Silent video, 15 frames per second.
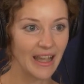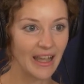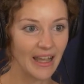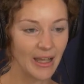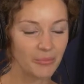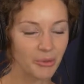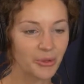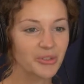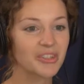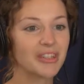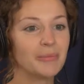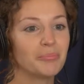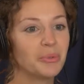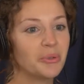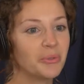or
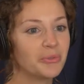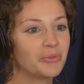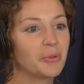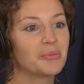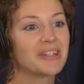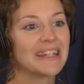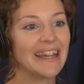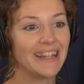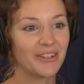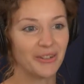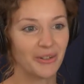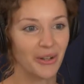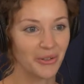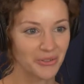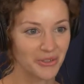simple from a
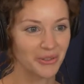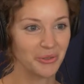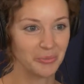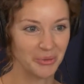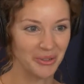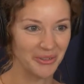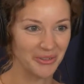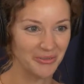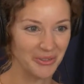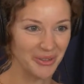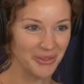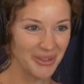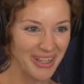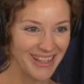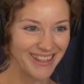technological point of
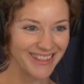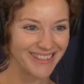view. I